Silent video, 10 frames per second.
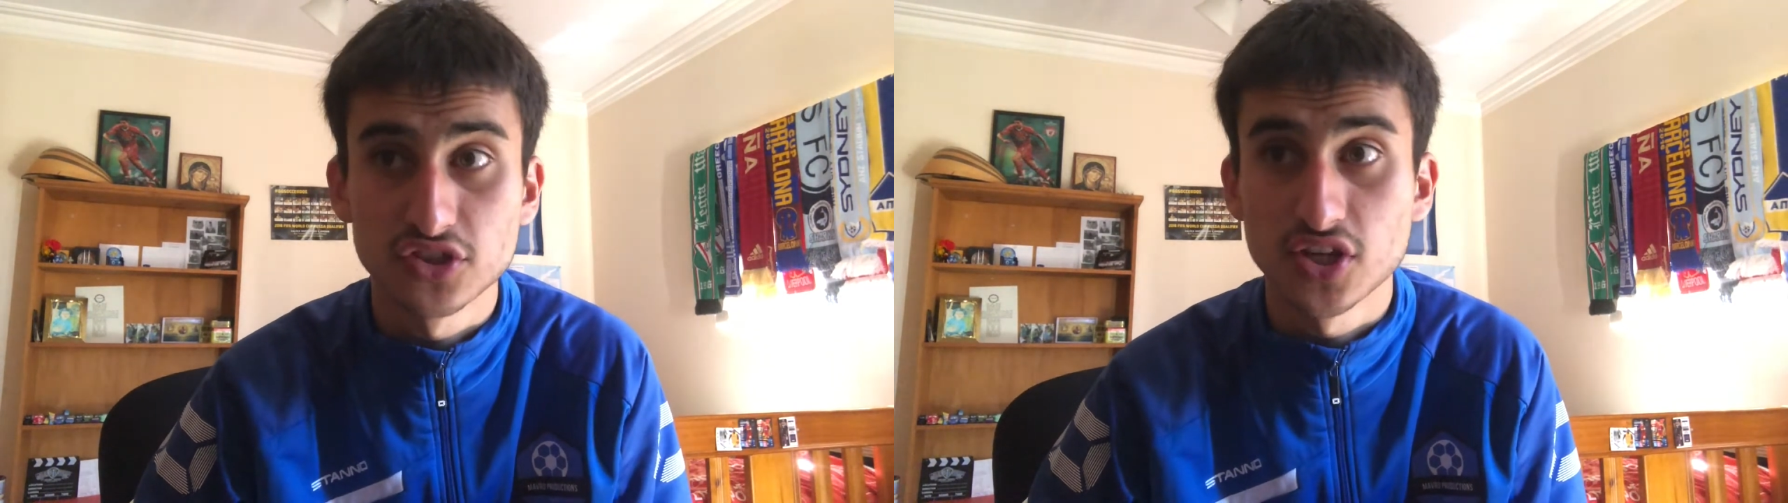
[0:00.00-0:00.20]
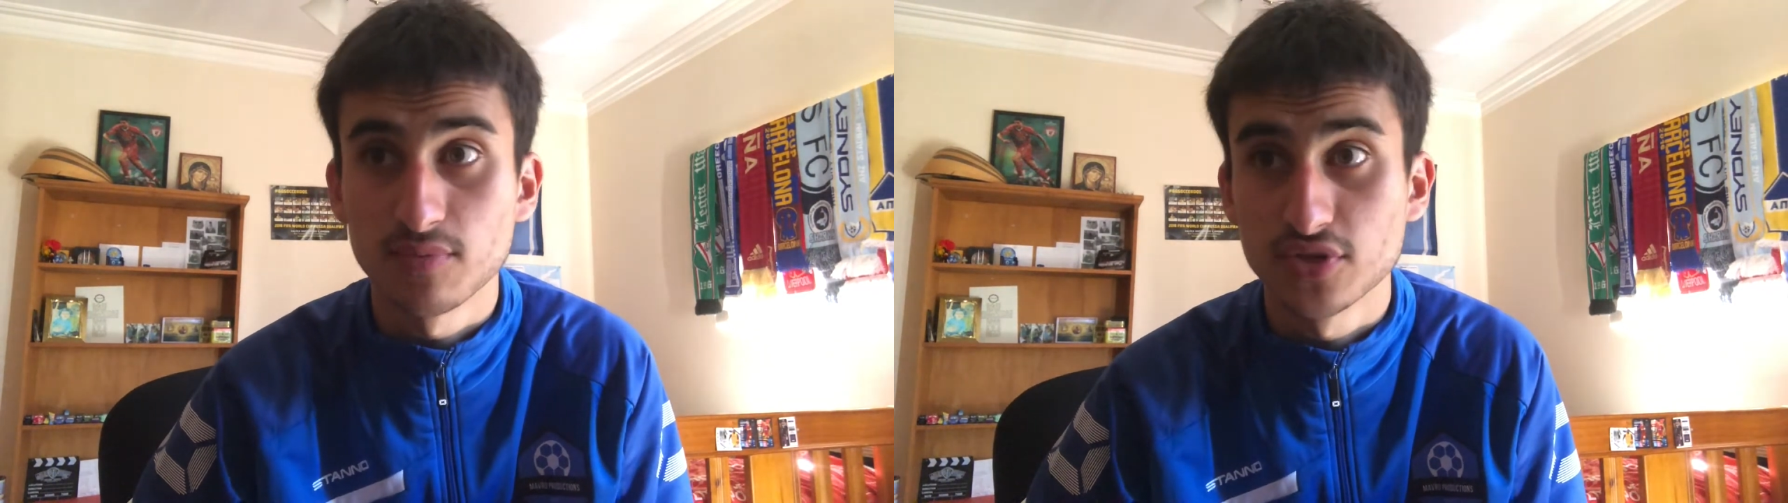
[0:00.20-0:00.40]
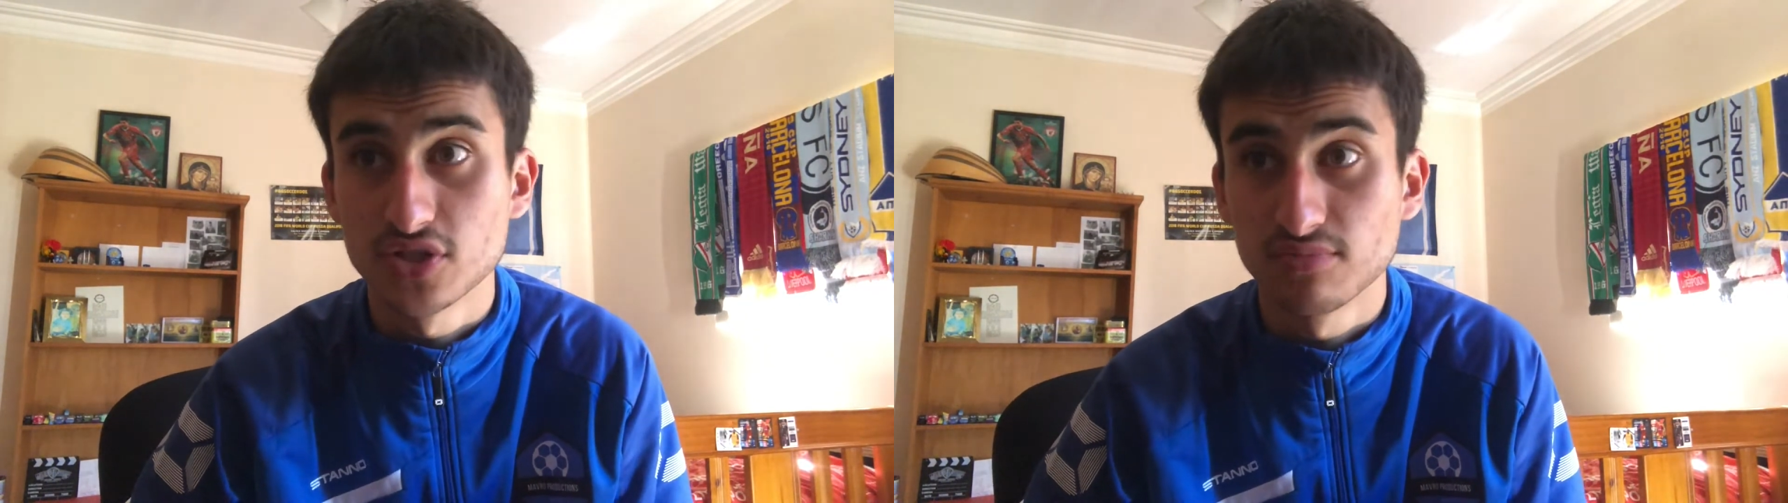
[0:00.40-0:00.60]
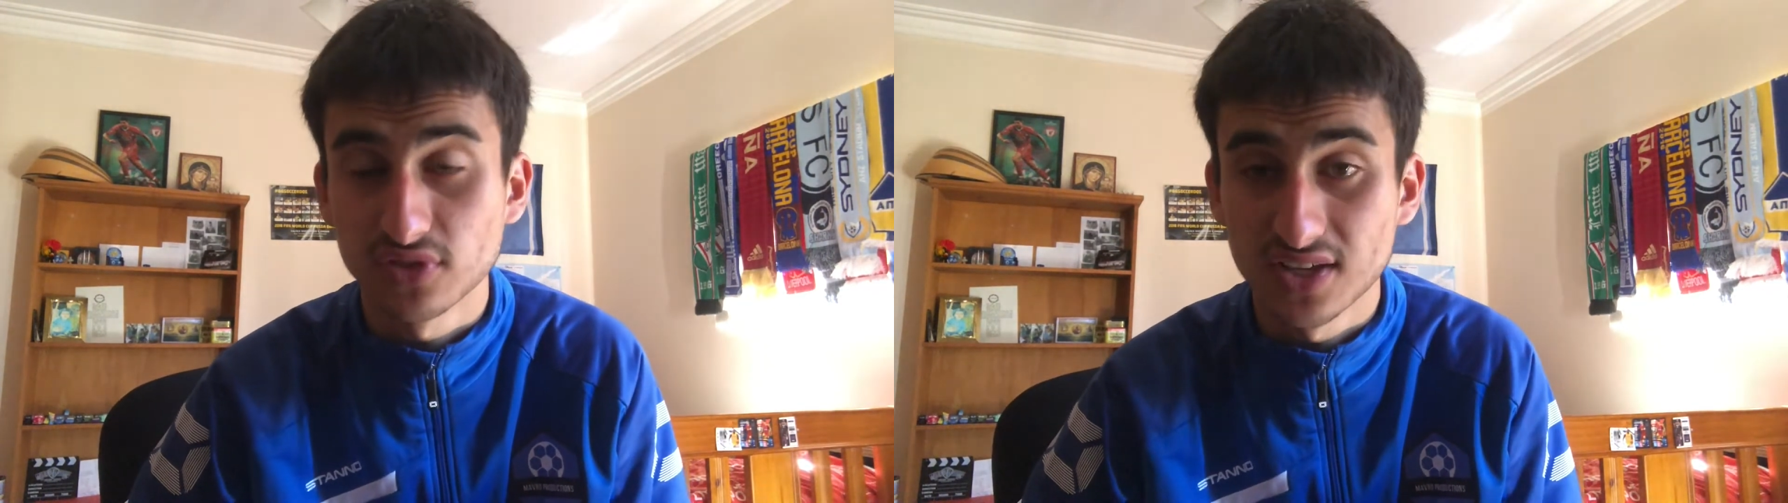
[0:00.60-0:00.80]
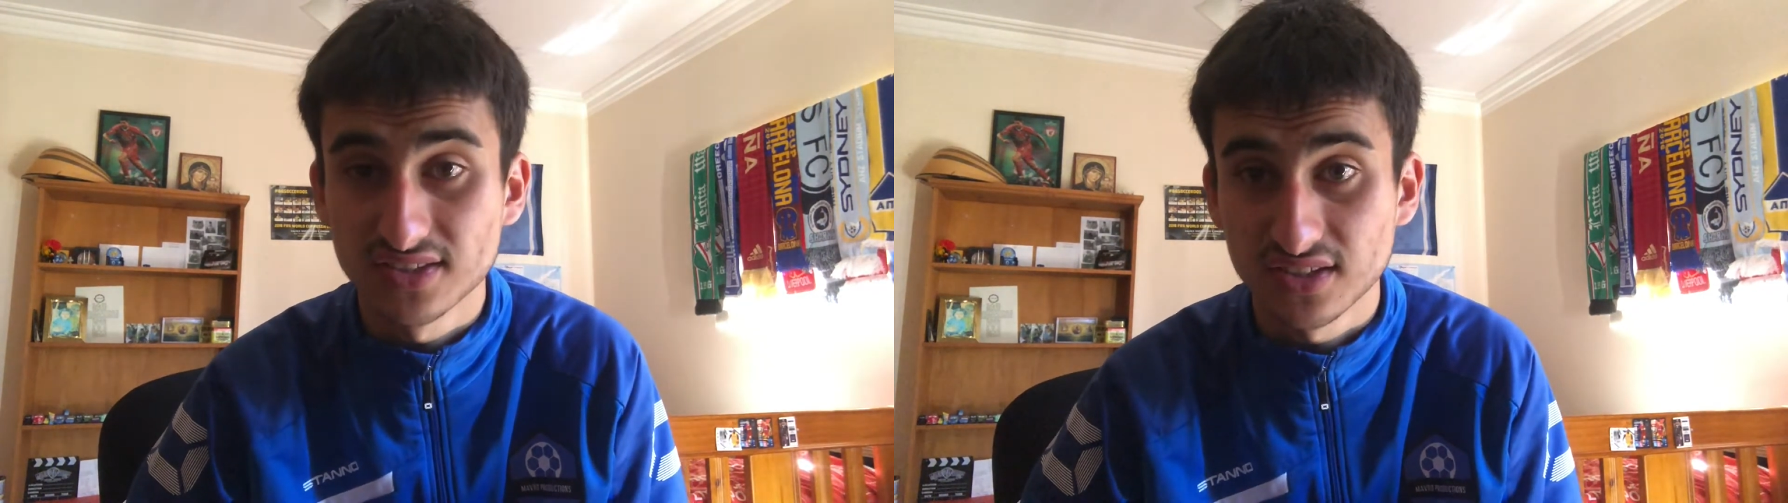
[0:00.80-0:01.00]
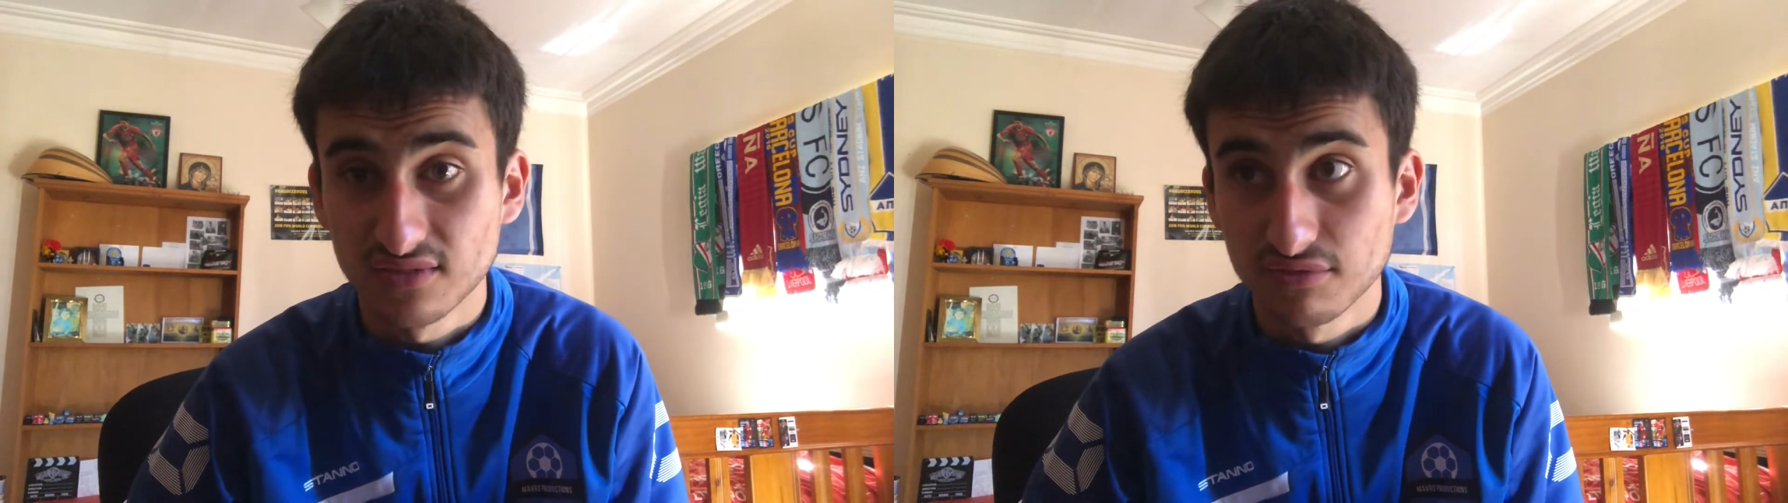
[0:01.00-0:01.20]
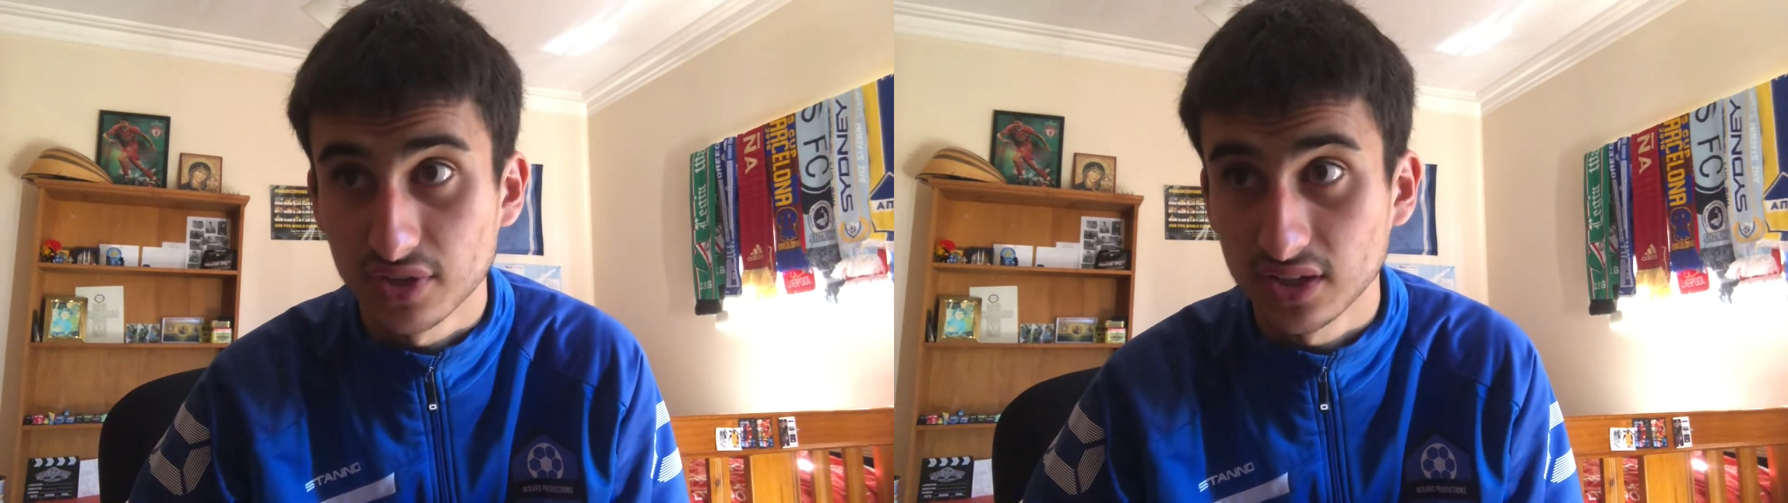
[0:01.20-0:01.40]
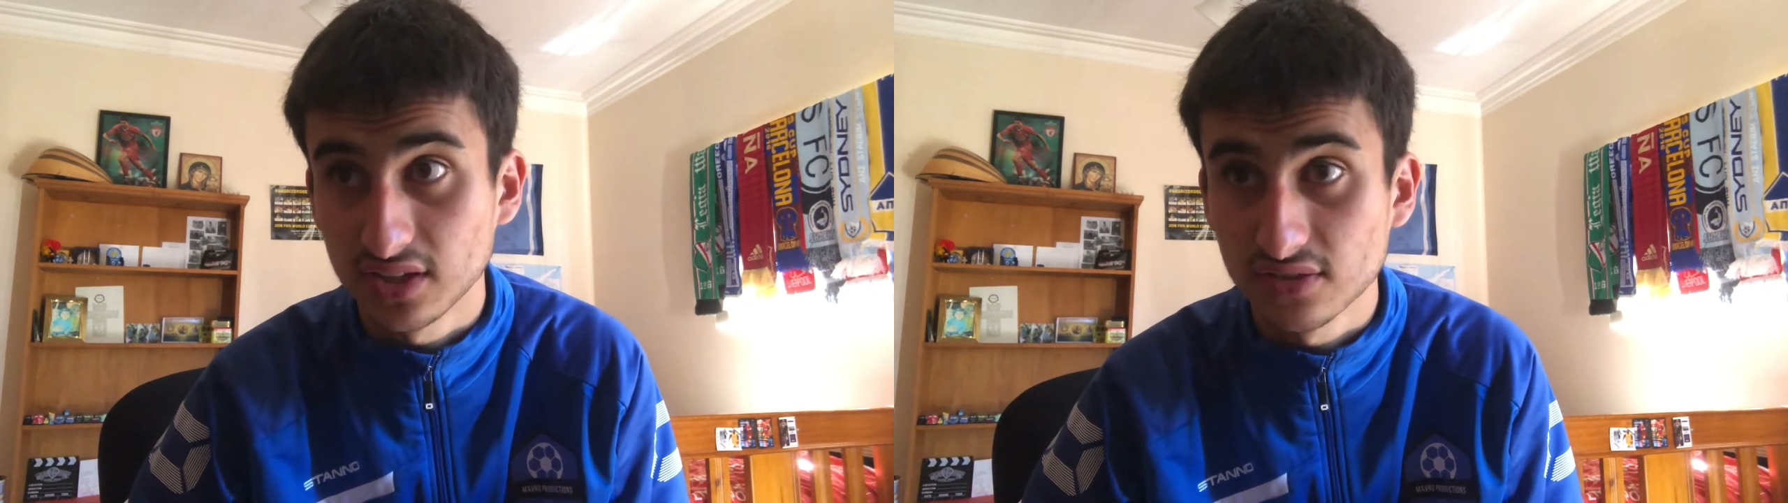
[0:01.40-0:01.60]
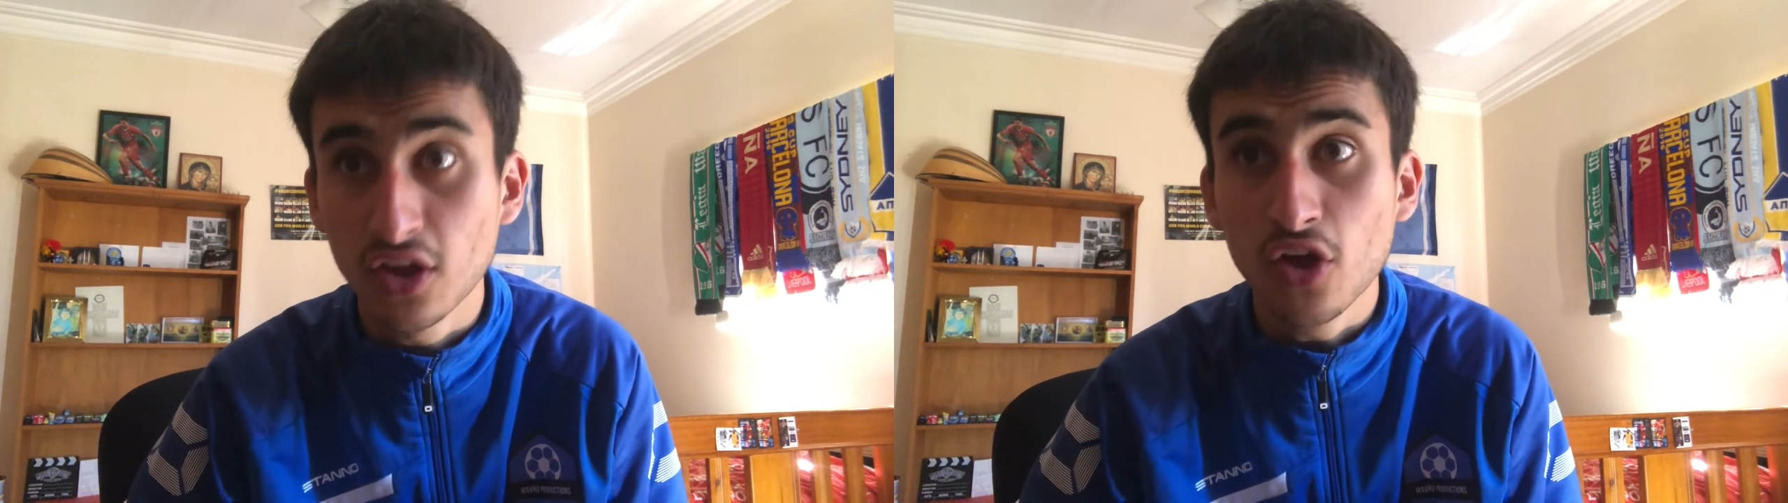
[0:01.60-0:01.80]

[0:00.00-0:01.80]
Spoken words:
championship sides in friendlies.